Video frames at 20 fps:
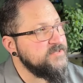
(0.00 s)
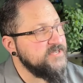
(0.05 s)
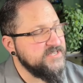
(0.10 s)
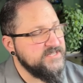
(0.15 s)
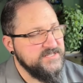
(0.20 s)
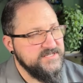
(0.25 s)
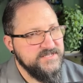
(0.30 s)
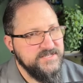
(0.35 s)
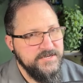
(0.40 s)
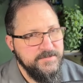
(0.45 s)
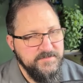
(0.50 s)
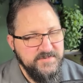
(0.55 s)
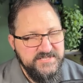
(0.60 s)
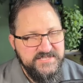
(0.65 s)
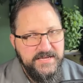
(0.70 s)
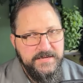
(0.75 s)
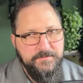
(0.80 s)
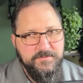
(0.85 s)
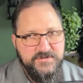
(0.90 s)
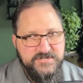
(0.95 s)
is going to be
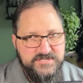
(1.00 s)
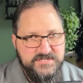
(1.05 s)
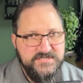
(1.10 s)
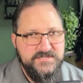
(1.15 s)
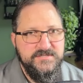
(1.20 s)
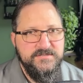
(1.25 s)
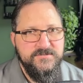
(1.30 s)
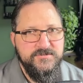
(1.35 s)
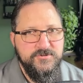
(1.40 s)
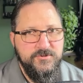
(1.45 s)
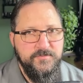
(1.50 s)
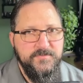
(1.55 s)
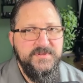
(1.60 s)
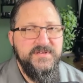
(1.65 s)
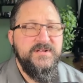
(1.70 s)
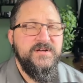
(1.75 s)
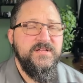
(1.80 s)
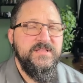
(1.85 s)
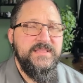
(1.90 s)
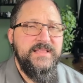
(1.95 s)
tapered just a little bit,
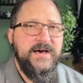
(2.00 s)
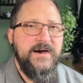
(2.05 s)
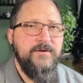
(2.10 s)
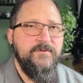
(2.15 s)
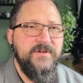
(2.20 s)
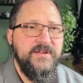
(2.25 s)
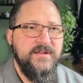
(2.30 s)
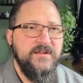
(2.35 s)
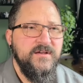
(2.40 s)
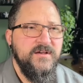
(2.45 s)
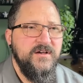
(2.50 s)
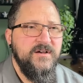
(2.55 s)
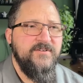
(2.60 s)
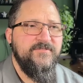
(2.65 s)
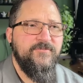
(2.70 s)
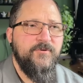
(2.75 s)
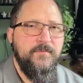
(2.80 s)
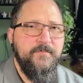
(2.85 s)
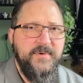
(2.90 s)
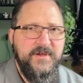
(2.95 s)
allowing
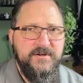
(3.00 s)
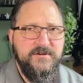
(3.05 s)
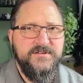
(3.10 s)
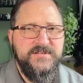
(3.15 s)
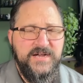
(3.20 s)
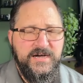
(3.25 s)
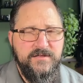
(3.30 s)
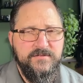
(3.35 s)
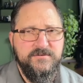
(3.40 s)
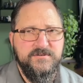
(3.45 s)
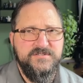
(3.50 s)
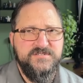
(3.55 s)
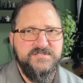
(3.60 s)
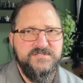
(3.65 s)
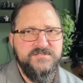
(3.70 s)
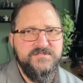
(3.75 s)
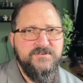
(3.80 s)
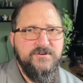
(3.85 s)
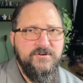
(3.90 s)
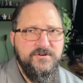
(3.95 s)
for better
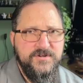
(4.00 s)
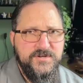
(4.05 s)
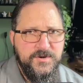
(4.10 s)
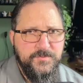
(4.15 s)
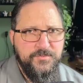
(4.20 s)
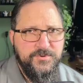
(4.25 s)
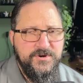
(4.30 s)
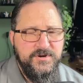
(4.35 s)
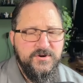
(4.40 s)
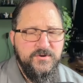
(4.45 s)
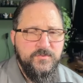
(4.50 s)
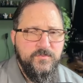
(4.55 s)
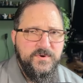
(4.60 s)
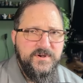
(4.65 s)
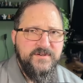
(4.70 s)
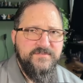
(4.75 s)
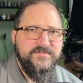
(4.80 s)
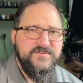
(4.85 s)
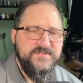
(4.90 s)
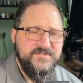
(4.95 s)
tolerances on your printer
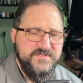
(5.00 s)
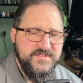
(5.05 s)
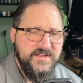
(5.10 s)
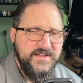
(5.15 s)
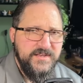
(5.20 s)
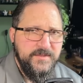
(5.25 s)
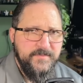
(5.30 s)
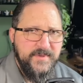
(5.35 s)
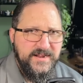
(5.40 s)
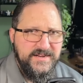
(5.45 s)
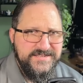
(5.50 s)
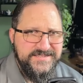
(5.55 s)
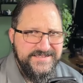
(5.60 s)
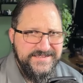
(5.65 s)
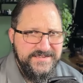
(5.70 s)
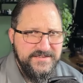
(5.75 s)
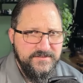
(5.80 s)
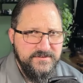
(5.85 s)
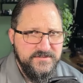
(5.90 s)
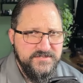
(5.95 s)
whenever you slide it back
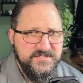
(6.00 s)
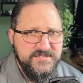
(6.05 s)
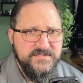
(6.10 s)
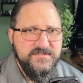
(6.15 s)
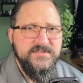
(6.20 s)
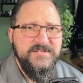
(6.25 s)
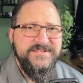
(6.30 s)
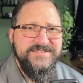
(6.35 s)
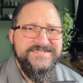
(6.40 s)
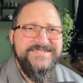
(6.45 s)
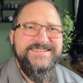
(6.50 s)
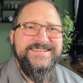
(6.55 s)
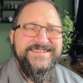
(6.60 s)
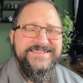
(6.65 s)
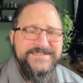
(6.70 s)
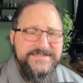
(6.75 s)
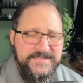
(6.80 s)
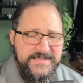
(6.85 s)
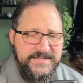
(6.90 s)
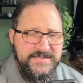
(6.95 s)
together to
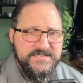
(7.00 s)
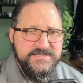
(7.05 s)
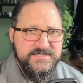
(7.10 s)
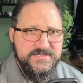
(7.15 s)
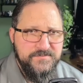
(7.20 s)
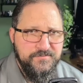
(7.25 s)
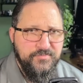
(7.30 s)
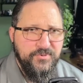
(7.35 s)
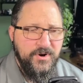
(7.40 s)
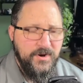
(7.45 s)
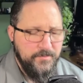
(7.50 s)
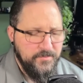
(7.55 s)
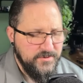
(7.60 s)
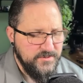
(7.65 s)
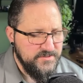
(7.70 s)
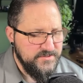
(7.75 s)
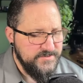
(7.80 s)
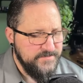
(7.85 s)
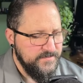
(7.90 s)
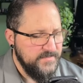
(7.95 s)
index
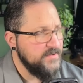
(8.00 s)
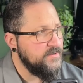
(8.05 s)
properly.